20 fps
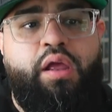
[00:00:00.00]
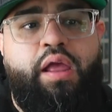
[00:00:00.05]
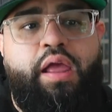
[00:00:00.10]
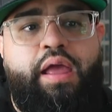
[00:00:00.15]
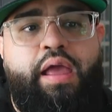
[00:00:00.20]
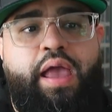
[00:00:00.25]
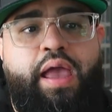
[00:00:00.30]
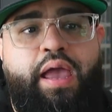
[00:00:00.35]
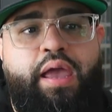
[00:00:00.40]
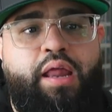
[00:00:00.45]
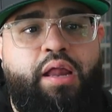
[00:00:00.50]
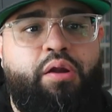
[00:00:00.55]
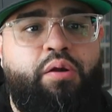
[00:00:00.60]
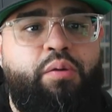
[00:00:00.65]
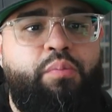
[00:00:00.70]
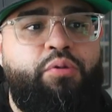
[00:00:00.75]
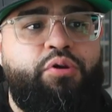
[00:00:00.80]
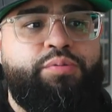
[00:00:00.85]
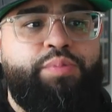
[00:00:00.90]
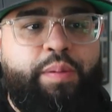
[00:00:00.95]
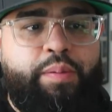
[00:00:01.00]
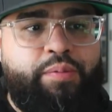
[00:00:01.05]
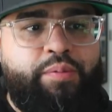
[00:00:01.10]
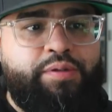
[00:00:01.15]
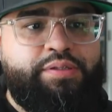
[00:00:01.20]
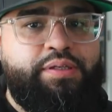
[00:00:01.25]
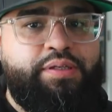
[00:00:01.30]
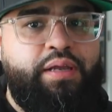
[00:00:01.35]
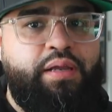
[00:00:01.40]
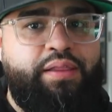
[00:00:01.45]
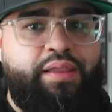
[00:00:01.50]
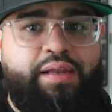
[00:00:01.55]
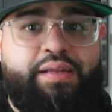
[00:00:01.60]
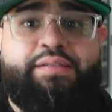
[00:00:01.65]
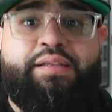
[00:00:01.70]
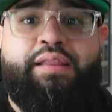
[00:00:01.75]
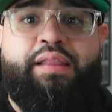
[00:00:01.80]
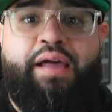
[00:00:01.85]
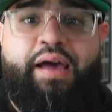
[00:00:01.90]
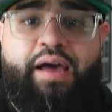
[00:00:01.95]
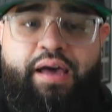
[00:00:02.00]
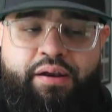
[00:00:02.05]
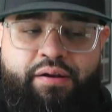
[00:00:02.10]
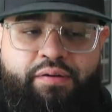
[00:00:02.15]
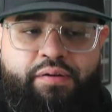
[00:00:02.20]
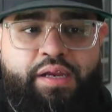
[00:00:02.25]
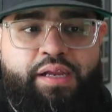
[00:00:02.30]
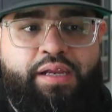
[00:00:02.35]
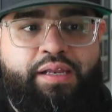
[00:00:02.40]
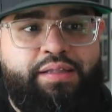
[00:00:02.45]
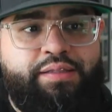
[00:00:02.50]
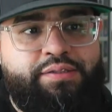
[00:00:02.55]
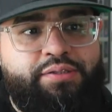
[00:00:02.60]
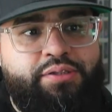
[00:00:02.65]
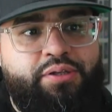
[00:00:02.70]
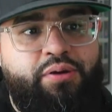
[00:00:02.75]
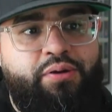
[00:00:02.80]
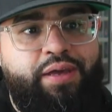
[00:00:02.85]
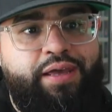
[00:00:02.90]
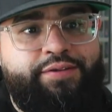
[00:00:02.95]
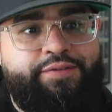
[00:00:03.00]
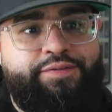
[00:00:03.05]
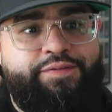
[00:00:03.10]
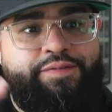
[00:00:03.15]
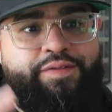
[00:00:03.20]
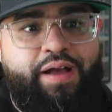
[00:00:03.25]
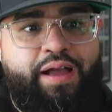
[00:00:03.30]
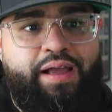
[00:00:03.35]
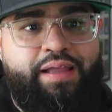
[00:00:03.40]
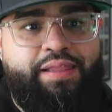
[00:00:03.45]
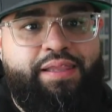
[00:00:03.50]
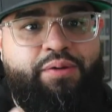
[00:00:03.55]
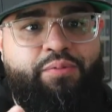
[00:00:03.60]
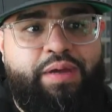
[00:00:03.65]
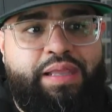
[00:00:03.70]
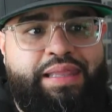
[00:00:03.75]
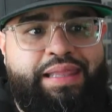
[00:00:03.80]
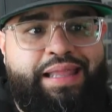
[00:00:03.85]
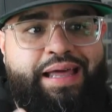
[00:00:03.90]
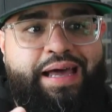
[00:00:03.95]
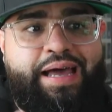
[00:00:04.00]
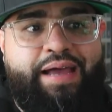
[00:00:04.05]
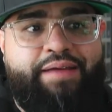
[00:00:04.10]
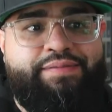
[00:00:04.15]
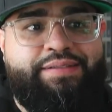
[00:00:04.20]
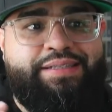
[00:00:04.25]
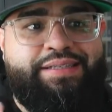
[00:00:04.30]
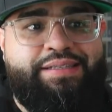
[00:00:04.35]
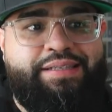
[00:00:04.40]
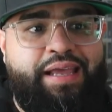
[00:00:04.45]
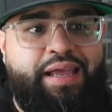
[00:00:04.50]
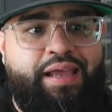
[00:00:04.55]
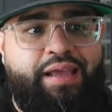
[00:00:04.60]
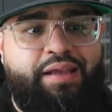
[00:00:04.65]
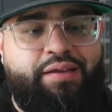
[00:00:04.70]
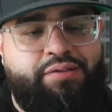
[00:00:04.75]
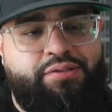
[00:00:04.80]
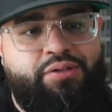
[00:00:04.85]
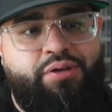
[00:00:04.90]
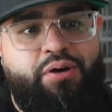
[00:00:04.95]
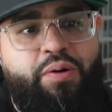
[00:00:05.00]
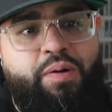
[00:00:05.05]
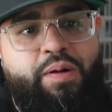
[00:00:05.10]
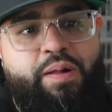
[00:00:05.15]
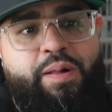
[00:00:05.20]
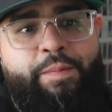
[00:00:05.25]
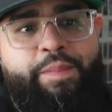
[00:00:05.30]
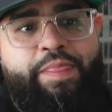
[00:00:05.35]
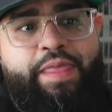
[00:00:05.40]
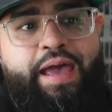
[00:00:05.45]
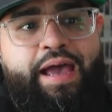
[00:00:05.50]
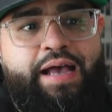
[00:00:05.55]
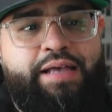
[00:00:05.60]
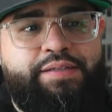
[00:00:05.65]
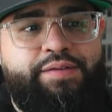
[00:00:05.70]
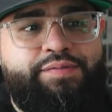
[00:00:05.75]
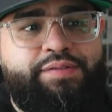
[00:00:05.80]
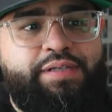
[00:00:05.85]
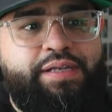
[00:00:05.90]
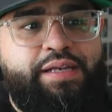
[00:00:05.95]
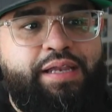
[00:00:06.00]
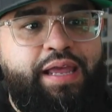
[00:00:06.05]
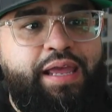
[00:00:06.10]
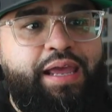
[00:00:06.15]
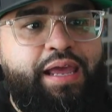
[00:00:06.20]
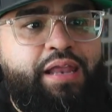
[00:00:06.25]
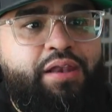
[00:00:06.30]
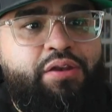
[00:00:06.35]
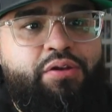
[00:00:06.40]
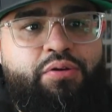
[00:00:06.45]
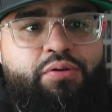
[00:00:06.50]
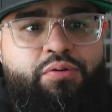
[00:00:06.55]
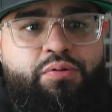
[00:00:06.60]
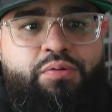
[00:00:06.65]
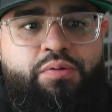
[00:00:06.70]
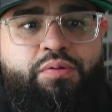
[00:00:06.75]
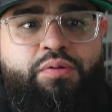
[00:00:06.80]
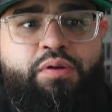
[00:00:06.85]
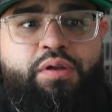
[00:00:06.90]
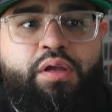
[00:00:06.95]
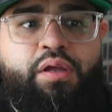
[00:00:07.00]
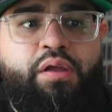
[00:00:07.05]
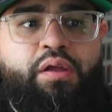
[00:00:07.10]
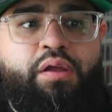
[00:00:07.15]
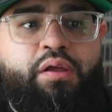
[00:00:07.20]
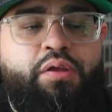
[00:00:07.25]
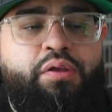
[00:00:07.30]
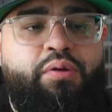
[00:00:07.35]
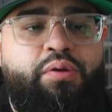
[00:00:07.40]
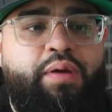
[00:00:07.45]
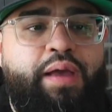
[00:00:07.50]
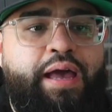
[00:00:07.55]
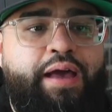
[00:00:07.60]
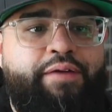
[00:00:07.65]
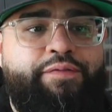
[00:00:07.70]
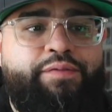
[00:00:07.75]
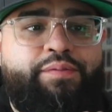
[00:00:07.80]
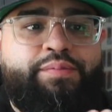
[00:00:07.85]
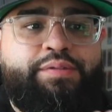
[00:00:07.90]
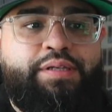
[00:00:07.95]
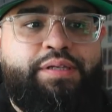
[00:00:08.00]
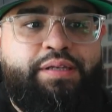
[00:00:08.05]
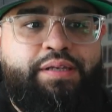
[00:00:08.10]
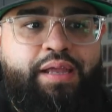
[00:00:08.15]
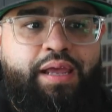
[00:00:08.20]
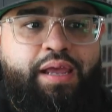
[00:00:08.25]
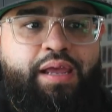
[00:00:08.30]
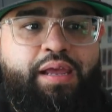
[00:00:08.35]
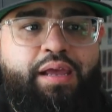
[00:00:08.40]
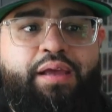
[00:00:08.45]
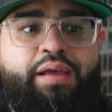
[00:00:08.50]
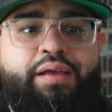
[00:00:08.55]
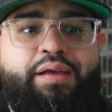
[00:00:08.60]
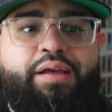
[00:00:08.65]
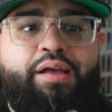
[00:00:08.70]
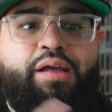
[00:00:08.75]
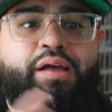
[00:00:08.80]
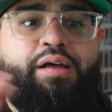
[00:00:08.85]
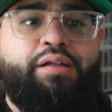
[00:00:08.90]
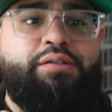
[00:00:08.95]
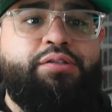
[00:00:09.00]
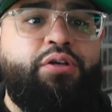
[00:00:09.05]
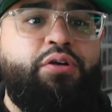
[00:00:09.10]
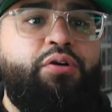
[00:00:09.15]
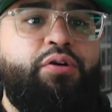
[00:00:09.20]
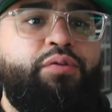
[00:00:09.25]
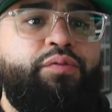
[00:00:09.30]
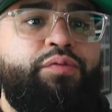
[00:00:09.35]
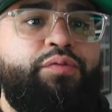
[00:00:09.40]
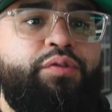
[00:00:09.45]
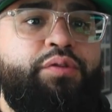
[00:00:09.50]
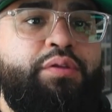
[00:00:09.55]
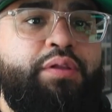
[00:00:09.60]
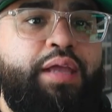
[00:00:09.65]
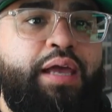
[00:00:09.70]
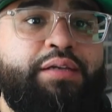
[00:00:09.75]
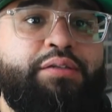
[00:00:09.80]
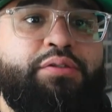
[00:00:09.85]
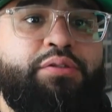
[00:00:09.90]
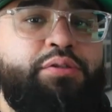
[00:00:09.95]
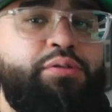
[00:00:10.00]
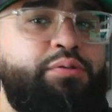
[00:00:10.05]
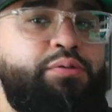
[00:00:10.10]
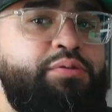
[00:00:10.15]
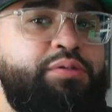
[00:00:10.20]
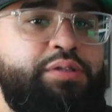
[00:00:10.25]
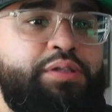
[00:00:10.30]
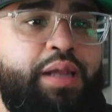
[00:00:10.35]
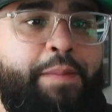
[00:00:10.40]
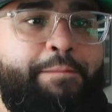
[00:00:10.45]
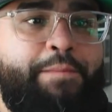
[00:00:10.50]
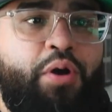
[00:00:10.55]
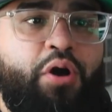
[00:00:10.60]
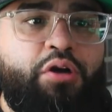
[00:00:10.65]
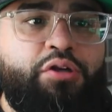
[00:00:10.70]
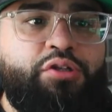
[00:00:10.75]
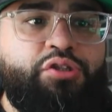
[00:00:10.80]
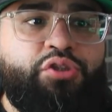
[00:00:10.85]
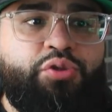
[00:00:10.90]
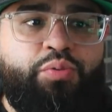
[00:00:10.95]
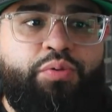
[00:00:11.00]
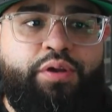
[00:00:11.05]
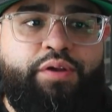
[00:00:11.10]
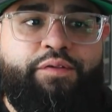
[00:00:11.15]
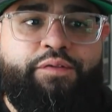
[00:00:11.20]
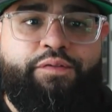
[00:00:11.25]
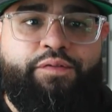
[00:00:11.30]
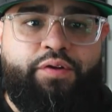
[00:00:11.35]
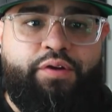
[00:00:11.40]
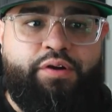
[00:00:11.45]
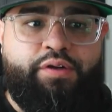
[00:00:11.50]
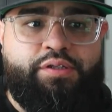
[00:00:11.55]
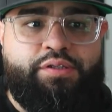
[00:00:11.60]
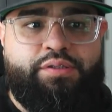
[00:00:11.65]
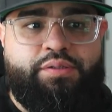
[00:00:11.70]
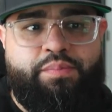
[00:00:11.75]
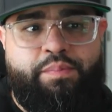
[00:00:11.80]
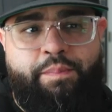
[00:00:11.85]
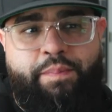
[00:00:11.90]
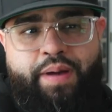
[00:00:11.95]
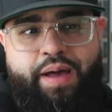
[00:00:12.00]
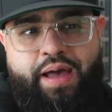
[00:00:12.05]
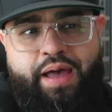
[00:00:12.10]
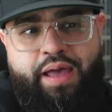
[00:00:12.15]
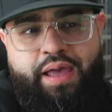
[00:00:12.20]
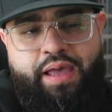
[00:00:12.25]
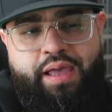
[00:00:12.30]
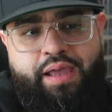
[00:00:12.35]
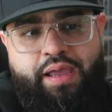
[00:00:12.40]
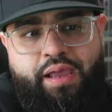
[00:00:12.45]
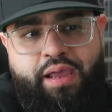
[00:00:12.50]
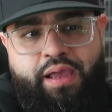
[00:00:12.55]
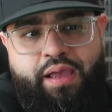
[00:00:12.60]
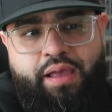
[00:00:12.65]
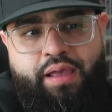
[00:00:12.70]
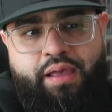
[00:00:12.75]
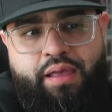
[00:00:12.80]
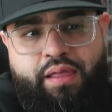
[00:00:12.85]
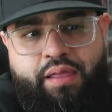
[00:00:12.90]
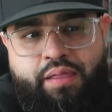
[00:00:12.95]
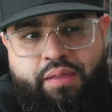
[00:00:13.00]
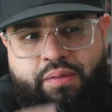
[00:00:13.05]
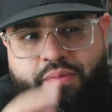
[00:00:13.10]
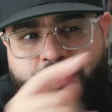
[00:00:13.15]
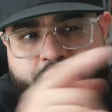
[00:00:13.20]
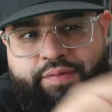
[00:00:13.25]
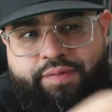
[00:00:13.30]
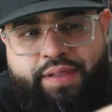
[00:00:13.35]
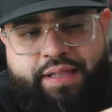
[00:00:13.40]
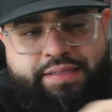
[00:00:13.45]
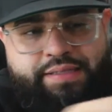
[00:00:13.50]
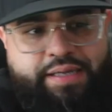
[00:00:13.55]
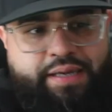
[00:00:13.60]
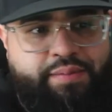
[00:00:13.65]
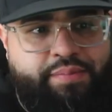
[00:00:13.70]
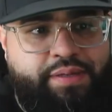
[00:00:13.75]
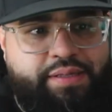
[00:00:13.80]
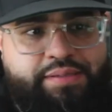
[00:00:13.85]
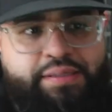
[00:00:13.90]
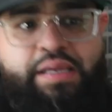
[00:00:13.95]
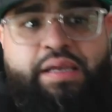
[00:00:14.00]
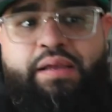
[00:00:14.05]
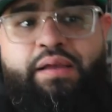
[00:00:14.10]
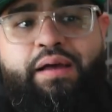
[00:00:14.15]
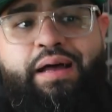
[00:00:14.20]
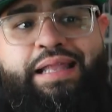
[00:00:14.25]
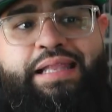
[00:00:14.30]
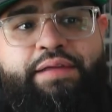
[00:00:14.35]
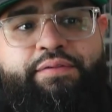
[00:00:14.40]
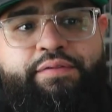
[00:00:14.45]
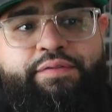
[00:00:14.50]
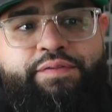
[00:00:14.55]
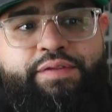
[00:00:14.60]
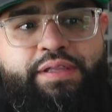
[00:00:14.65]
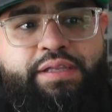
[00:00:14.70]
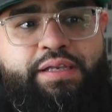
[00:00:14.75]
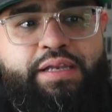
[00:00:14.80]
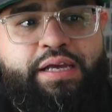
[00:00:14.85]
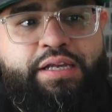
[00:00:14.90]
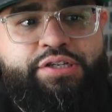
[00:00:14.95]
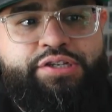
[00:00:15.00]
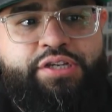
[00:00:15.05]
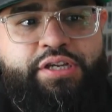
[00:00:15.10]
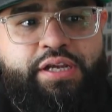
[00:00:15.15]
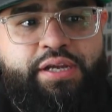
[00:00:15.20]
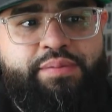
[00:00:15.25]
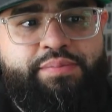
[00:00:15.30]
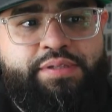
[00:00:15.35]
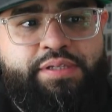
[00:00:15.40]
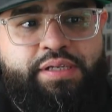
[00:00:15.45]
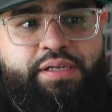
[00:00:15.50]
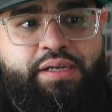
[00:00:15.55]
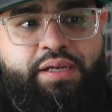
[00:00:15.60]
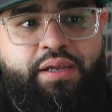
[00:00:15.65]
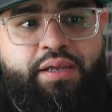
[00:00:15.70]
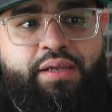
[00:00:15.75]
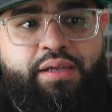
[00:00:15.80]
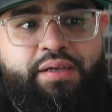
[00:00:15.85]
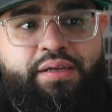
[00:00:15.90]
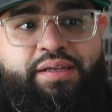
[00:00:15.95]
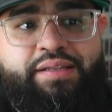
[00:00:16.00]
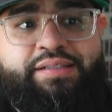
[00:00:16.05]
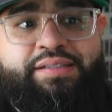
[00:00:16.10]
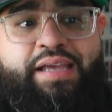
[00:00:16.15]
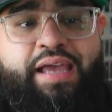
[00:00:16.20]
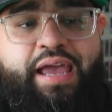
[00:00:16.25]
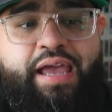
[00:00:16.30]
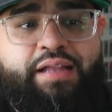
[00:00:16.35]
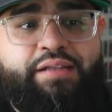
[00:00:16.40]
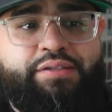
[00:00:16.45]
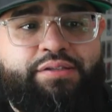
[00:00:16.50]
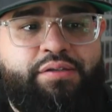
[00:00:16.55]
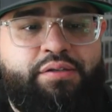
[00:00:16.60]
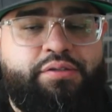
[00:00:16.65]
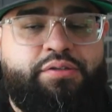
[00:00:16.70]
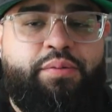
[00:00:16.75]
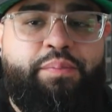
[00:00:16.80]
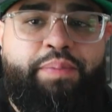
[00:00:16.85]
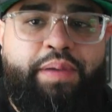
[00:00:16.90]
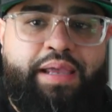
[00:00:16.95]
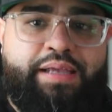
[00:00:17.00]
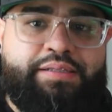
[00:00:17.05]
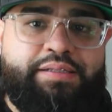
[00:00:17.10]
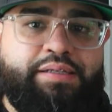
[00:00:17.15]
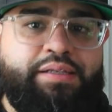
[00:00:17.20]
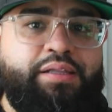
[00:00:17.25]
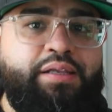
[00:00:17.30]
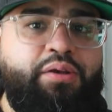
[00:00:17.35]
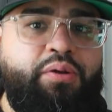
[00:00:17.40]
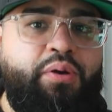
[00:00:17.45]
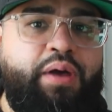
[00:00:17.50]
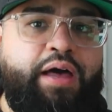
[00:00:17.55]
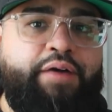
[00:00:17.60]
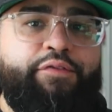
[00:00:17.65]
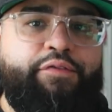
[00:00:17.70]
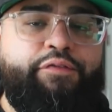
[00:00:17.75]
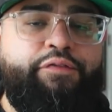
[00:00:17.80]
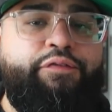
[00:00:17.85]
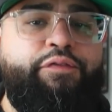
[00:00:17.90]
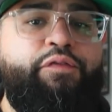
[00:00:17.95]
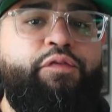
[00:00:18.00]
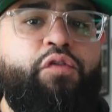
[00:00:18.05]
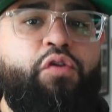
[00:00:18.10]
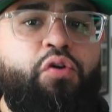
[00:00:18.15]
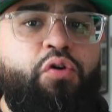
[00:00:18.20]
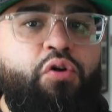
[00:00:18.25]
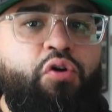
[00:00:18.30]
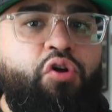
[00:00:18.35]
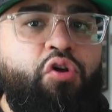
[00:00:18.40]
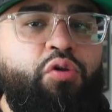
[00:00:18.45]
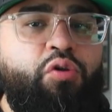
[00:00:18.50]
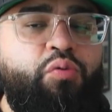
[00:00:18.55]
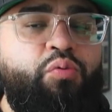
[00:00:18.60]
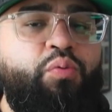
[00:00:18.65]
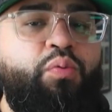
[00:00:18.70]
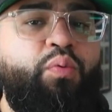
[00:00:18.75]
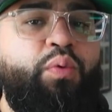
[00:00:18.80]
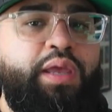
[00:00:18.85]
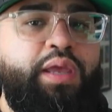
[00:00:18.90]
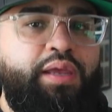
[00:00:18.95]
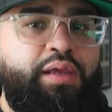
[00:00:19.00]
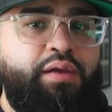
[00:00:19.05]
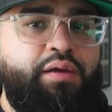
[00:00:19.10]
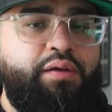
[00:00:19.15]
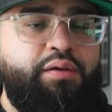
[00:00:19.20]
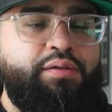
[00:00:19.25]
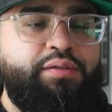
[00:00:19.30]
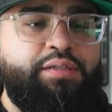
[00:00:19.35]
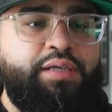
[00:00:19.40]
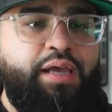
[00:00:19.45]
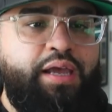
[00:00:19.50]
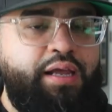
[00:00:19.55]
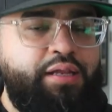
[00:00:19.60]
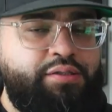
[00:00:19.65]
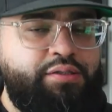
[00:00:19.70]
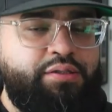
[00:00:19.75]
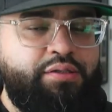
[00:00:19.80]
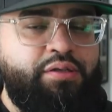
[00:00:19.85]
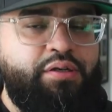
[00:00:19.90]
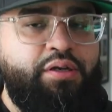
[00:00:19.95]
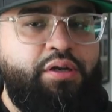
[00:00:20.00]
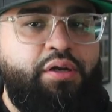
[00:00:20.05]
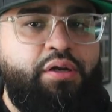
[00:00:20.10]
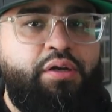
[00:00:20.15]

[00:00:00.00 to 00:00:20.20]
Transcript: And I know most people were saying that it's a lottery. So it's finally went live today. So as of today at noon, you have from today until next Tuesday, March 21st by whatever that time is, 11:59 GMT to enter. So basically, you have a full week to enter.